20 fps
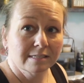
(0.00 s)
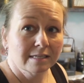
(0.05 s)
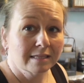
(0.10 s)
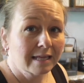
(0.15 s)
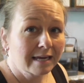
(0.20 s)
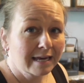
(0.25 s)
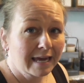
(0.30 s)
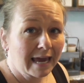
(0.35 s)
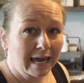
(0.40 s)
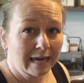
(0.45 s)
that
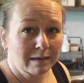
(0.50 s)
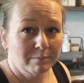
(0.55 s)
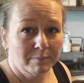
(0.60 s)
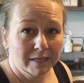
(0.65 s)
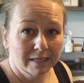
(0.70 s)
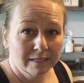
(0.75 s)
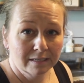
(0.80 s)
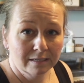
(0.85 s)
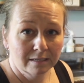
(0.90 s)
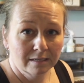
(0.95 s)
they came
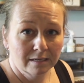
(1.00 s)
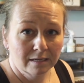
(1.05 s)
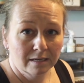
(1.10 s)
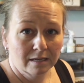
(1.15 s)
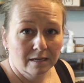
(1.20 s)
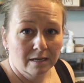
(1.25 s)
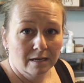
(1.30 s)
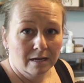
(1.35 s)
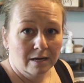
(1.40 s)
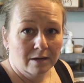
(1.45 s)
in
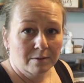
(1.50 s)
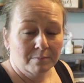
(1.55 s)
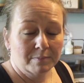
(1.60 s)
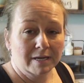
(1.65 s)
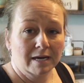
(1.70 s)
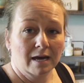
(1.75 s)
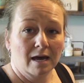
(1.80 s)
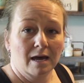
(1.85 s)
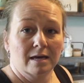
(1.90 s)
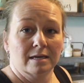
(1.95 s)

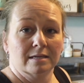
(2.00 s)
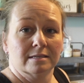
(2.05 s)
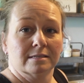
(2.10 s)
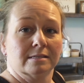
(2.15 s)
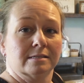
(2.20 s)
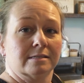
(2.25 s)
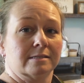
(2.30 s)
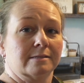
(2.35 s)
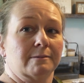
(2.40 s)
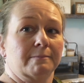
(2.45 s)

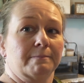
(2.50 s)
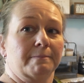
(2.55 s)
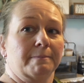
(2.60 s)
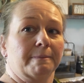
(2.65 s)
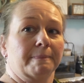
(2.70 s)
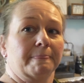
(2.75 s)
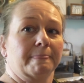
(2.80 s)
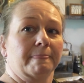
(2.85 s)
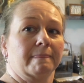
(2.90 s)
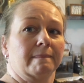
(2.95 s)
because,
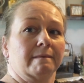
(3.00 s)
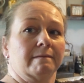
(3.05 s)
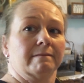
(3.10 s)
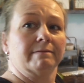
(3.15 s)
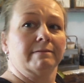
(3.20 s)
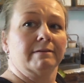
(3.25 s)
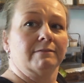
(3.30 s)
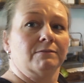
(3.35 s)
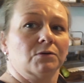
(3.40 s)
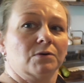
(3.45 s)
let's
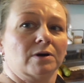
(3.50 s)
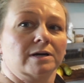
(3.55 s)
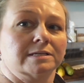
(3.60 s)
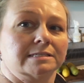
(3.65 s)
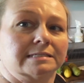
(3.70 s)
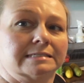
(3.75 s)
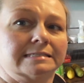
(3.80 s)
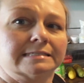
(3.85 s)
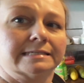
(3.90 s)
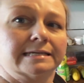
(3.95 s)
see if you guys
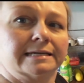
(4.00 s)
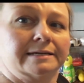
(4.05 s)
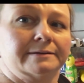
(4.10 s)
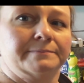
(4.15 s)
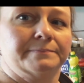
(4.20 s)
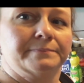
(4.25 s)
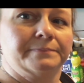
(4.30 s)
can see.